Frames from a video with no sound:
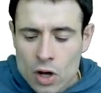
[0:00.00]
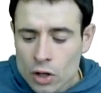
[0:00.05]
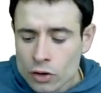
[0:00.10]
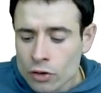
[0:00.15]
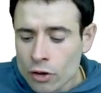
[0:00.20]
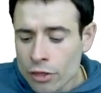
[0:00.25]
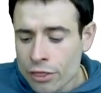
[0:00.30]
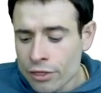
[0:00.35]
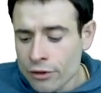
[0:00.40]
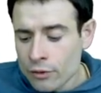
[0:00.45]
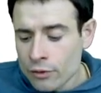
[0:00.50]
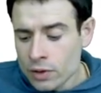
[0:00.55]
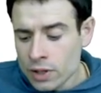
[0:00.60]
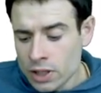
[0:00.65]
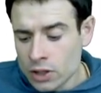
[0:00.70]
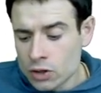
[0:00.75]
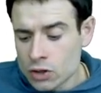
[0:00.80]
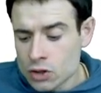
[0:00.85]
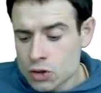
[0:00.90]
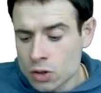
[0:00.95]
The third
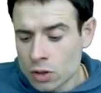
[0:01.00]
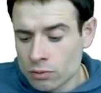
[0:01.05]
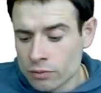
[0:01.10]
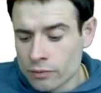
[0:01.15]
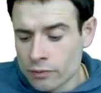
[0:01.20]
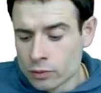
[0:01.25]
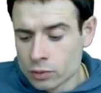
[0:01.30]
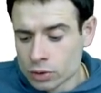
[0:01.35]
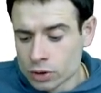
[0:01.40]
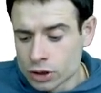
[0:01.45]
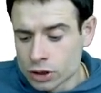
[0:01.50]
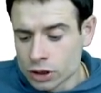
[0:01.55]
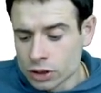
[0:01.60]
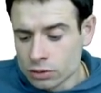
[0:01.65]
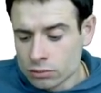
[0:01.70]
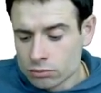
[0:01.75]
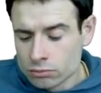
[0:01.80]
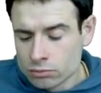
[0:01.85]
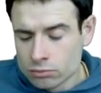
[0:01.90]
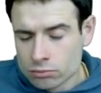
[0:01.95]
industrial revolution
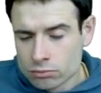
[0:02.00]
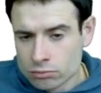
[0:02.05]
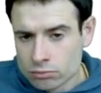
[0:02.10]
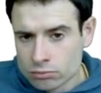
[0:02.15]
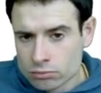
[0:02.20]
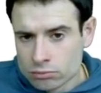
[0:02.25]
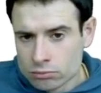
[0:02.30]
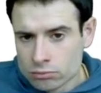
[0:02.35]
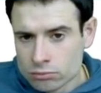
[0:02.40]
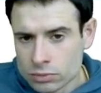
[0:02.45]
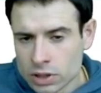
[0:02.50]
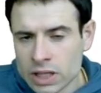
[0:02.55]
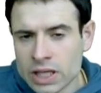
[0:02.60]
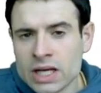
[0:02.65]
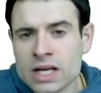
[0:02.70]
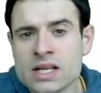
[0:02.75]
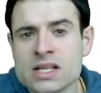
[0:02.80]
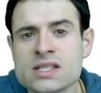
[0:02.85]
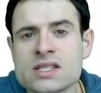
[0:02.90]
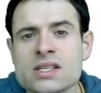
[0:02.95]

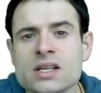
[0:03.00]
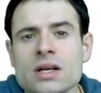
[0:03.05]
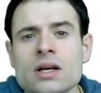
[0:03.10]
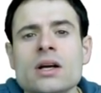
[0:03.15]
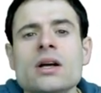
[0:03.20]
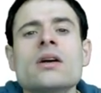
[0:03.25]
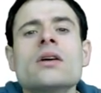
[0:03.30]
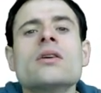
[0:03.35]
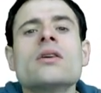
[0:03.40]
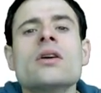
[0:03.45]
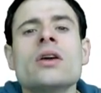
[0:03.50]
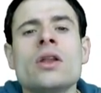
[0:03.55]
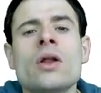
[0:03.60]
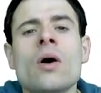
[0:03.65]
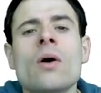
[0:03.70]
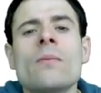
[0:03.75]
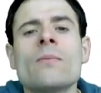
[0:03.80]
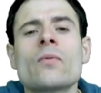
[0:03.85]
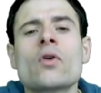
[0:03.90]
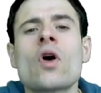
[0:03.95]
is, you
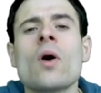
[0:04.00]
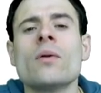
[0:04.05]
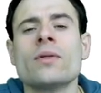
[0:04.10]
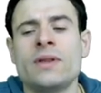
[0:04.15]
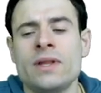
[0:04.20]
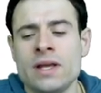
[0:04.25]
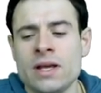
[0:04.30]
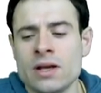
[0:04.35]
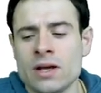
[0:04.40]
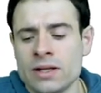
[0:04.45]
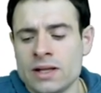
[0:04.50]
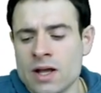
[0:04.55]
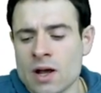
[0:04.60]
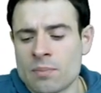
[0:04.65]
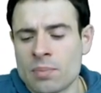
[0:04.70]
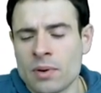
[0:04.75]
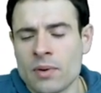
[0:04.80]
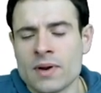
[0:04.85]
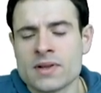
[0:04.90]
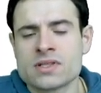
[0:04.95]
know, the, the
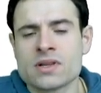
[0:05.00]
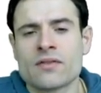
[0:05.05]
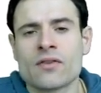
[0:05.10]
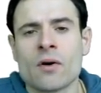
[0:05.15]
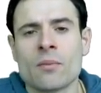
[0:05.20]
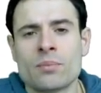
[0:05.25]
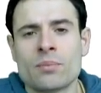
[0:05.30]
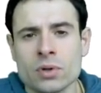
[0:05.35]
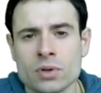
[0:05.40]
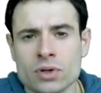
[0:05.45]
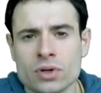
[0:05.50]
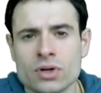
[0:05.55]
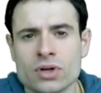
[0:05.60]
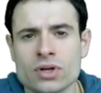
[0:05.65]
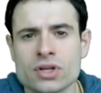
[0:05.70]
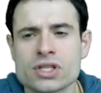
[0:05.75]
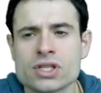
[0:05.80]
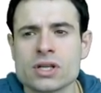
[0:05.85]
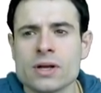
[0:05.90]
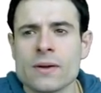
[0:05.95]
appearance of
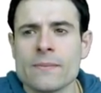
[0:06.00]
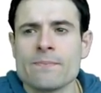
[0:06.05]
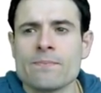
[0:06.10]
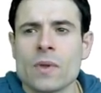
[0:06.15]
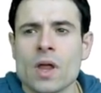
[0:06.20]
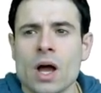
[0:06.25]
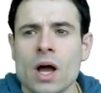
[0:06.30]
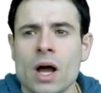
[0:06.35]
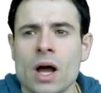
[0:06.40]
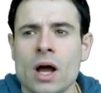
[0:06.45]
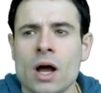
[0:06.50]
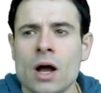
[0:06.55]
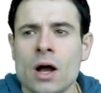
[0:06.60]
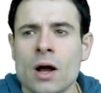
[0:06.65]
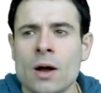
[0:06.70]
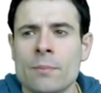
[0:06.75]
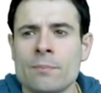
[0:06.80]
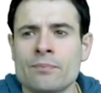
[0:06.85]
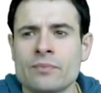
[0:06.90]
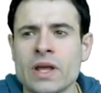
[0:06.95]
computers,
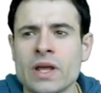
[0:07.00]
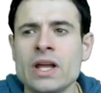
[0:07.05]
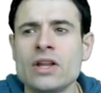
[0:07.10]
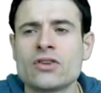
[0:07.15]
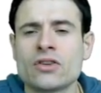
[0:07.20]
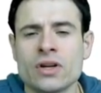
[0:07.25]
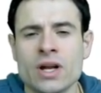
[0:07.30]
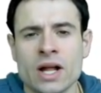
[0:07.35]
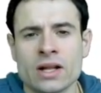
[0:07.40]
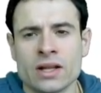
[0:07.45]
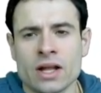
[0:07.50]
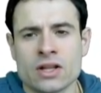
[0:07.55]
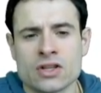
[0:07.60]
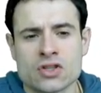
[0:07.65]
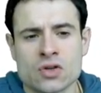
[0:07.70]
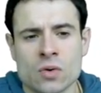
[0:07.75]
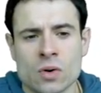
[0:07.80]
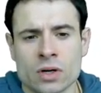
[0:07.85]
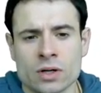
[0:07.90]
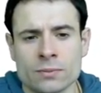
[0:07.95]
um, internet, and
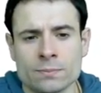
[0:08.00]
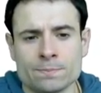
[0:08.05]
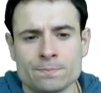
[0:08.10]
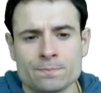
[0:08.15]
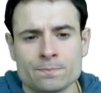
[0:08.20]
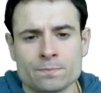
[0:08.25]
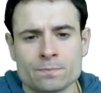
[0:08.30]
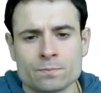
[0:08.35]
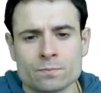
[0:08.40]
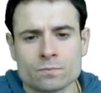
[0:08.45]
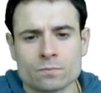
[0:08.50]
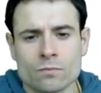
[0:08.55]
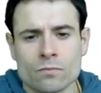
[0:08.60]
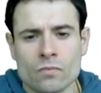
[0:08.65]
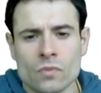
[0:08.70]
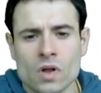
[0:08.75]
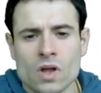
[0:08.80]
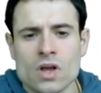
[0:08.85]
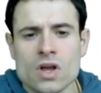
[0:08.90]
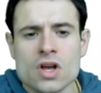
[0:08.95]
so on.
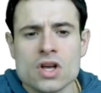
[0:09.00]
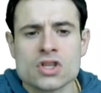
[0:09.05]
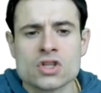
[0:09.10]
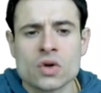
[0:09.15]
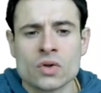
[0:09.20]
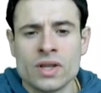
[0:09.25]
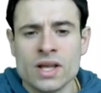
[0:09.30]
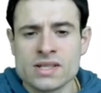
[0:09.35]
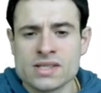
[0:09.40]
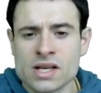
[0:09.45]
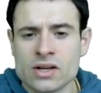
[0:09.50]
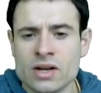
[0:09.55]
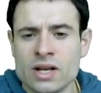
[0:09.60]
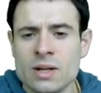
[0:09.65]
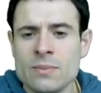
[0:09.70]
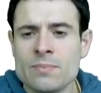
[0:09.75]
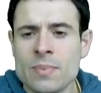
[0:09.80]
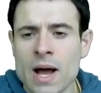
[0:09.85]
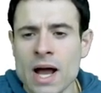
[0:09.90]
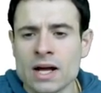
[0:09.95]
So this had an
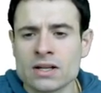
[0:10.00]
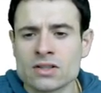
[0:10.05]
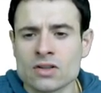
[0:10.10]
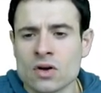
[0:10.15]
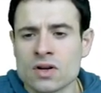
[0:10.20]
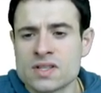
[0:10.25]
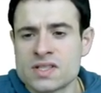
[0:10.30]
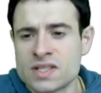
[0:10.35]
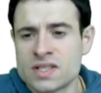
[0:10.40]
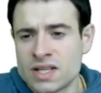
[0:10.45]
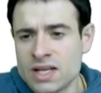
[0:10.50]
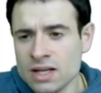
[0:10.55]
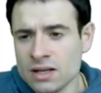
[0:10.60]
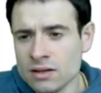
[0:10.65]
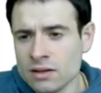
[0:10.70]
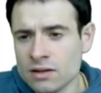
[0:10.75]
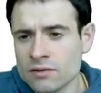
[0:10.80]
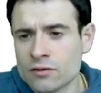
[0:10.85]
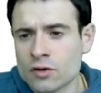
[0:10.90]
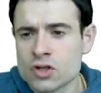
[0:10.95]
impact on
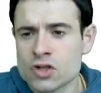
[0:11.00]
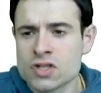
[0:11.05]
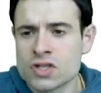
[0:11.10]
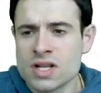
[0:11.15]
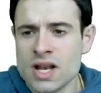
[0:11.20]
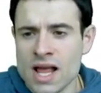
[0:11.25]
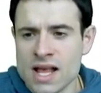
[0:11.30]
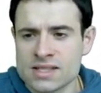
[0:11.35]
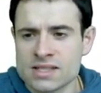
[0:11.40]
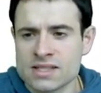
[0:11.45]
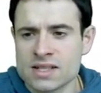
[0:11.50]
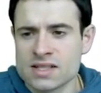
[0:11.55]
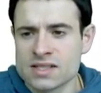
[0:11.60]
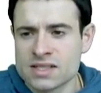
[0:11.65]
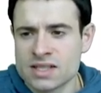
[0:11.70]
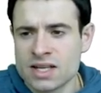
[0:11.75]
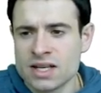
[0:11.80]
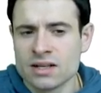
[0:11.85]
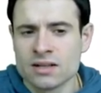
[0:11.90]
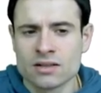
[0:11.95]
skilled versus less
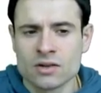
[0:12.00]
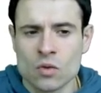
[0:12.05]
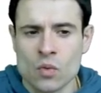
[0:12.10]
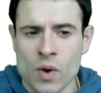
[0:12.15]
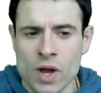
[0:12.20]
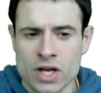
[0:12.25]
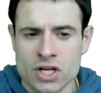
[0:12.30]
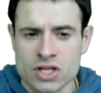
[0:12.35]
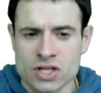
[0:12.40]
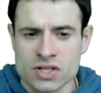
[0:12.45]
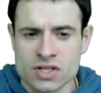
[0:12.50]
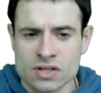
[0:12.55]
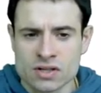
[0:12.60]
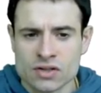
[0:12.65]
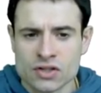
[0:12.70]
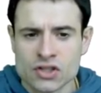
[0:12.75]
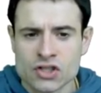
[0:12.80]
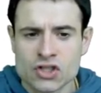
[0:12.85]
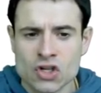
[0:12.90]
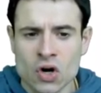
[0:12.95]
skilled wages,
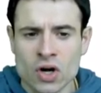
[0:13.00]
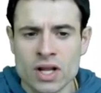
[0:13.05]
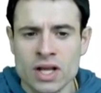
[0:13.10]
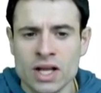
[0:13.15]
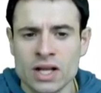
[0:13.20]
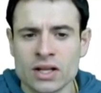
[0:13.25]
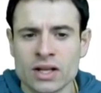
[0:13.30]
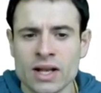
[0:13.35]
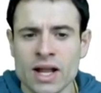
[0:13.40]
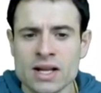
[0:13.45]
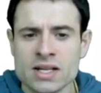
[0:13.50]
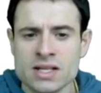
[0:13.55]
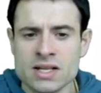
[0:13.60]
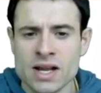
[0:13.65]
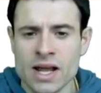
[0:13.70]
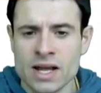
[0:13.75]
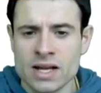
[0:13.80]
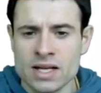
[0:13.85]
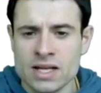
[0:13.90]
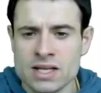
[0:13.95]
starting in the
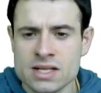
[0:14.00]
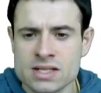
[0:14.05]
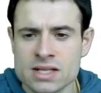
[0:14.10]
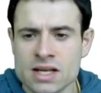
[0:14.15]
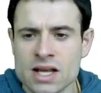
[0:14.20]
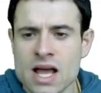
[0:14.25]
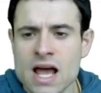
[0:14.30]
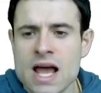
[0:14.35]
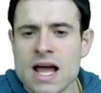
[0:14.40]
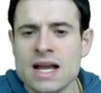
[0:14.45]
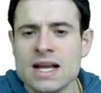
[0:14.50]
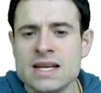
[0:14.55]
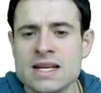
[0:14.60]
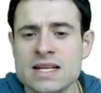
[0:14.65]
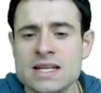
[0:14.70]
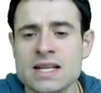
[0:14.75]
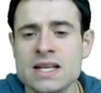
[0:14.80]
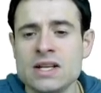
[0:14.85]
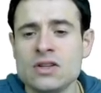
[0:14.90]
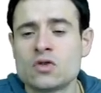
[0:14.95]
1980s,
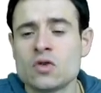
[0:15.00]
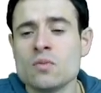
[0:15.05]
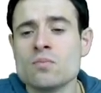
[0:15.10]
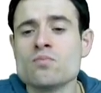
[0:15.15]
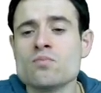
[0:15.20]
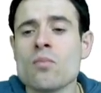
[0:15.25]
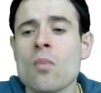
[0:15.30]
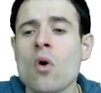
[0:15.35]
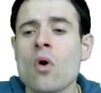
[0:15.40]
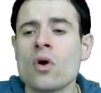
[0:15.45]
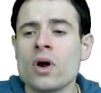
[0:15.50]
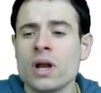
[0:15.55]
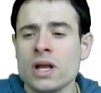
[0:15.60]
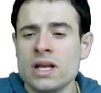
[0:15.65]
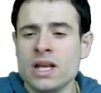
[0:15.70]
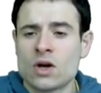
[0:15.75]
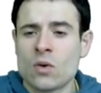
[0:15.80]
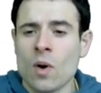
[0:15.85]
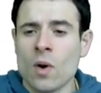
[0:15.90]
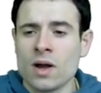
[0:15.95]
leading to more
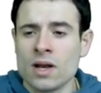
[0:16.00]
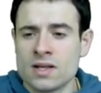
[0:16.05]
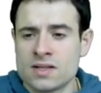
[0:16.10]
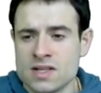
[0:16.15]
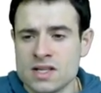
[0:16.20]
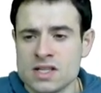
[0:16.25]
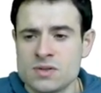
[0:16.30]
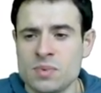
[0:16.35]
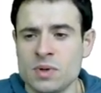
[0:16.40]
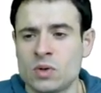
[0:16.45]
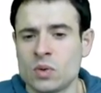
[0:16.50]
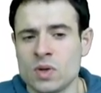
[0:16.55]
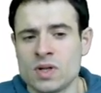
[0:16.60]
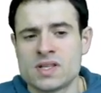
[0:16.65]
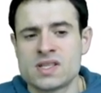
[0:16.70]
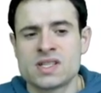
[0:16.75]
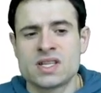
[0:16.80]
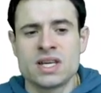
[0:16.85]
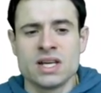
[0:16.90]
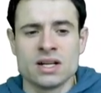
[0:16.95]
inequalities between
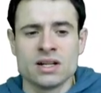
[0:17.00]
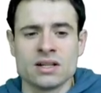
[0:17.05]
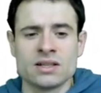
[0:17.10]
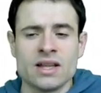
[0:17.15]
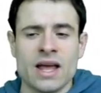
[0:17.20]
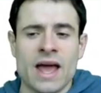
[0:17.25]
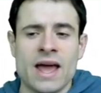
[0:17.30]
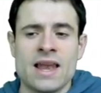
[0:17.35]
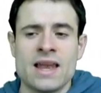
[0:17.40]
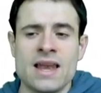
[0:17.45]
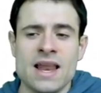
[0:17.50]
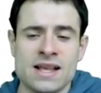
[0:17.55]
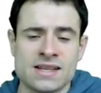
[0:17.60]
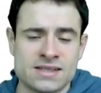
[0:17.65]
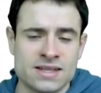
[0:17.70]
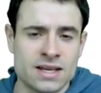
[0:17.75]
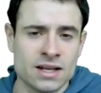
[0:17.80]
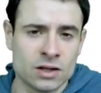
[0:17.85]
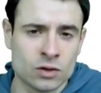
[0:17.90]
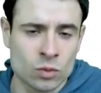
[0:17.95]
skilled and less
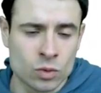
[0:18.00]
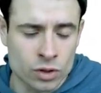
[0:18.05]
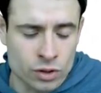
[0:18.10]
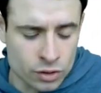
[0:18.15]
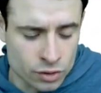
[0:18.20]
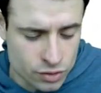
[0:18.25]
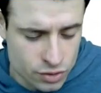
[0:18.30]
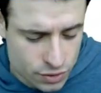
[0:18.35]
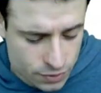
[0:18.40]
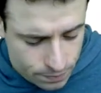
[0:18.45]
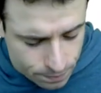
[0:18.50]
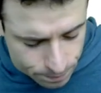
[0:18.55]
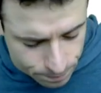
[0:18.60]
skilled workers.